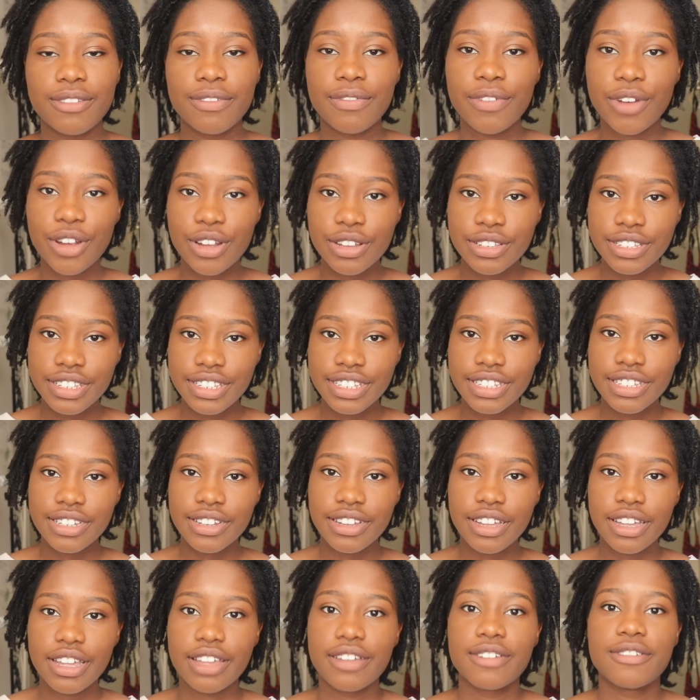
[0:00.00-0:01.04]
first
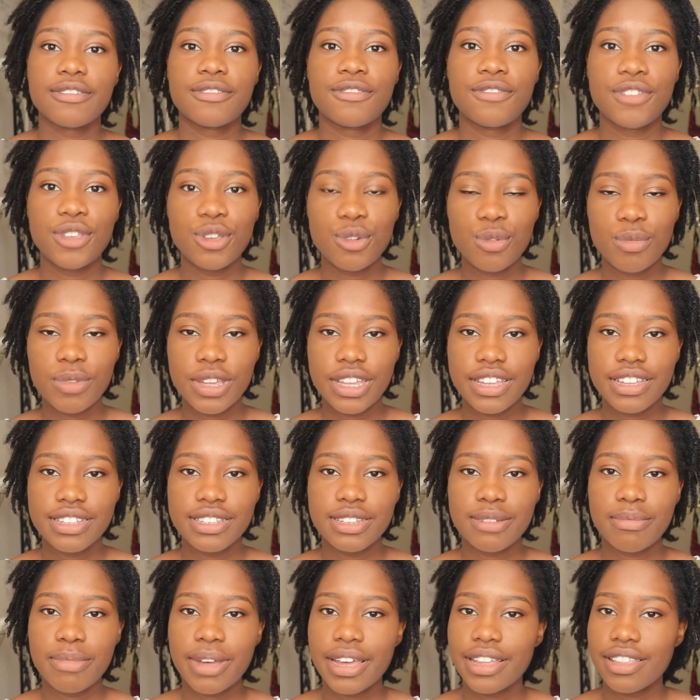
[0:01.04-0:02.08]
few weeks
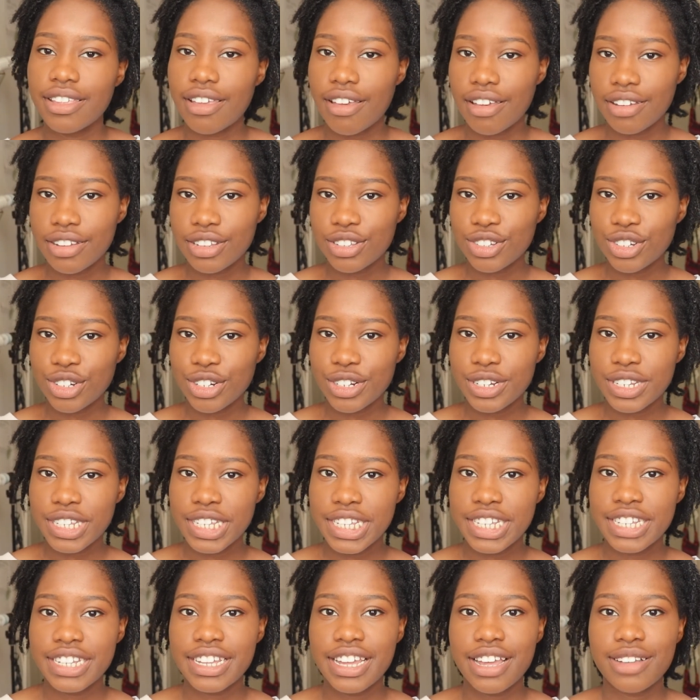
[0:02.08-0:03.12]
in my lock
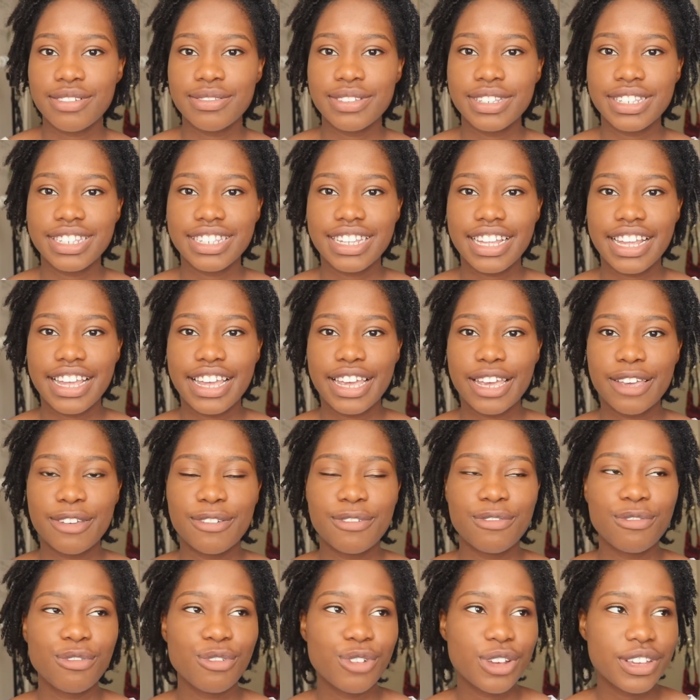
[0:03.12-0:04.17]
journey, I was like,
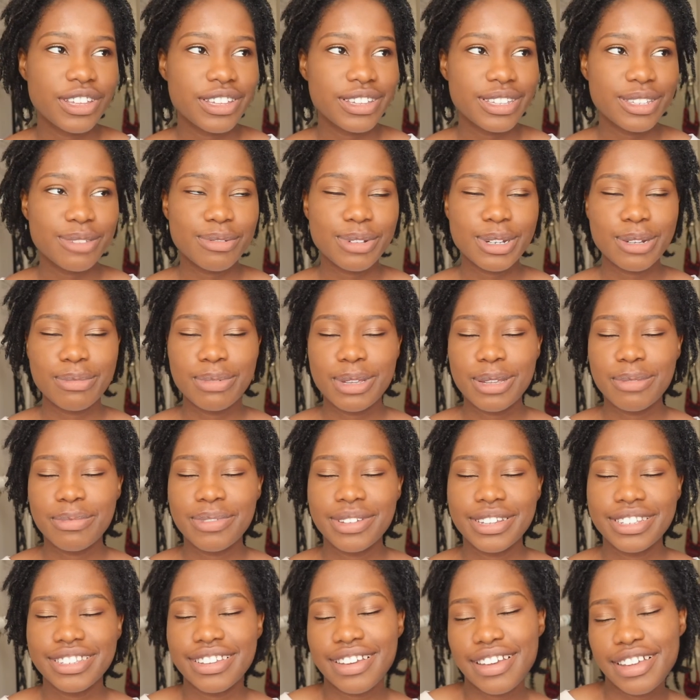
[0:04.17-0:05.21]
Frizz, what are
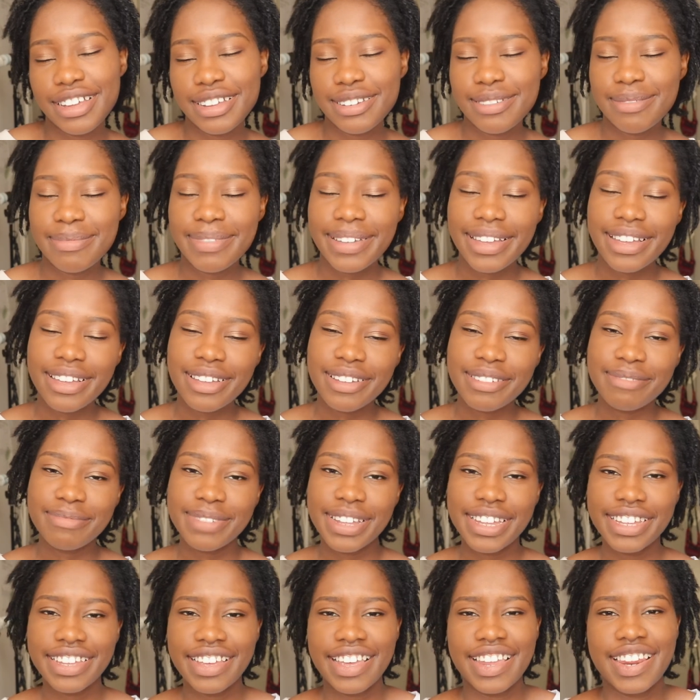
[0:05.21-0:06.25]
people talking about? I'm
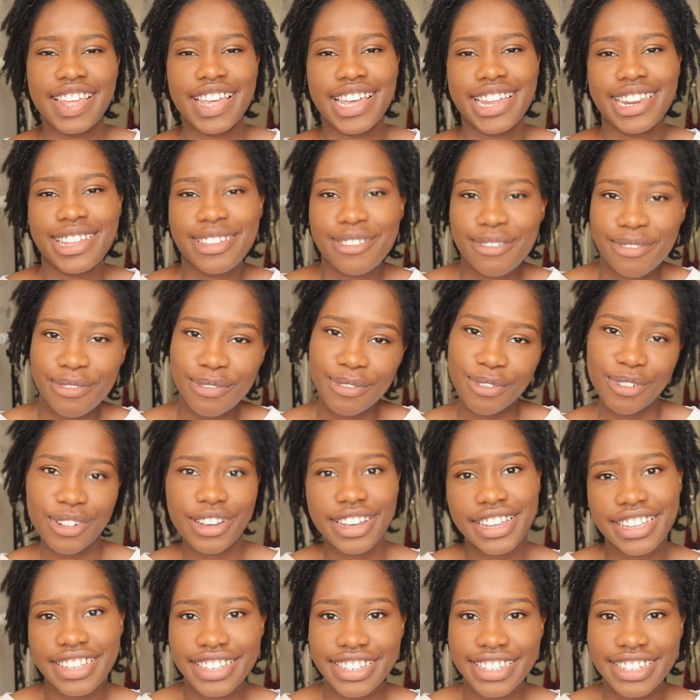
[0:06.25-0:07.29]
not getting any
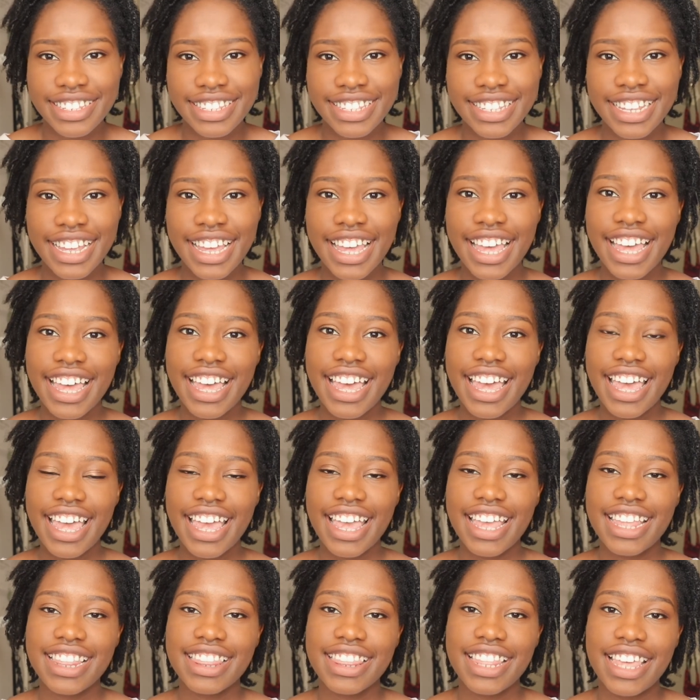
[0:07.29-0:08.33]
frizz.
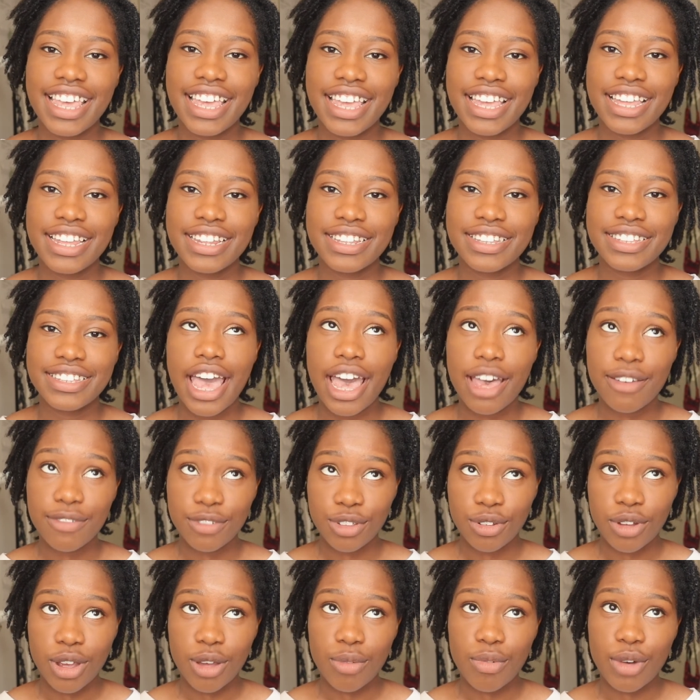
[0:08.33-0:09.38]
And then
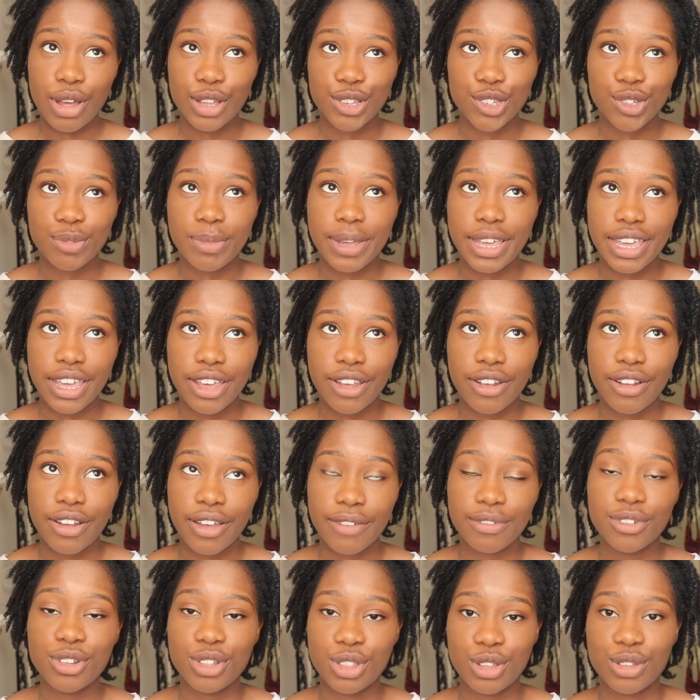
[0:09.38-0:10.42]
after I washed my hair
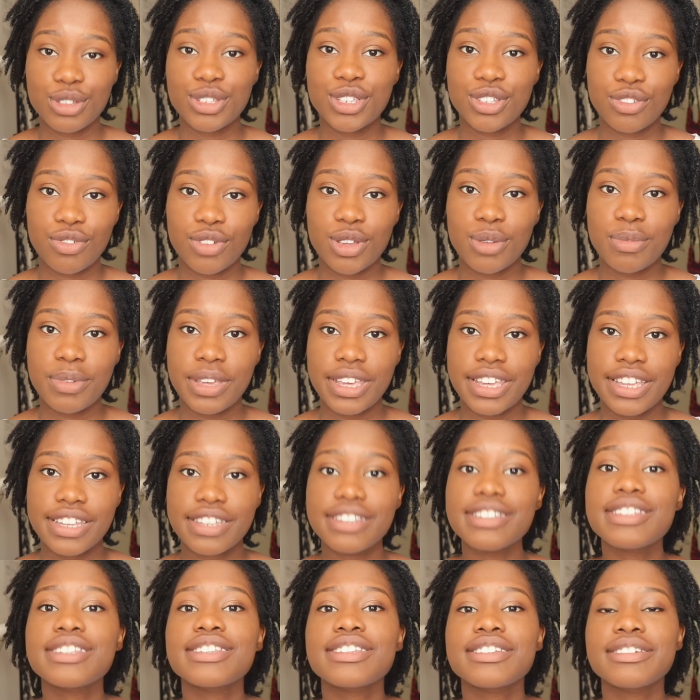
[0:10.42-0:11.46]
after those 3
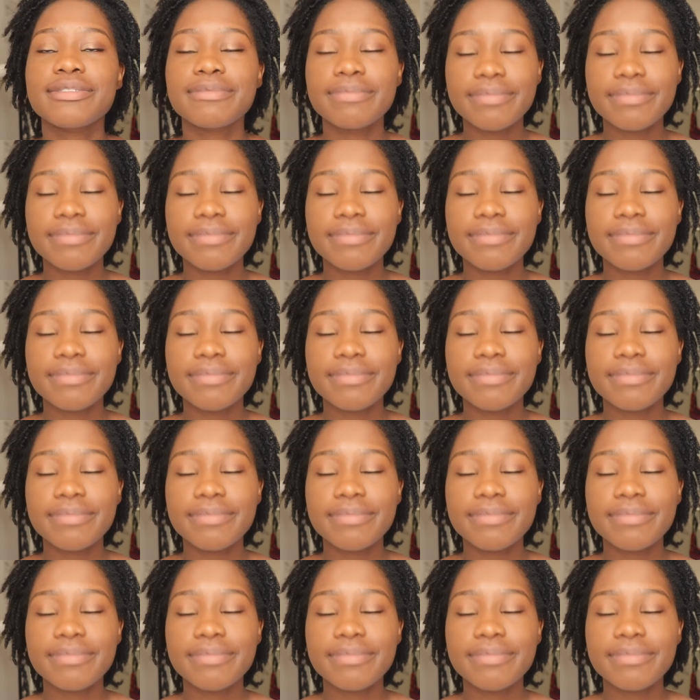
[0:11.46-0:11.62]
weeks,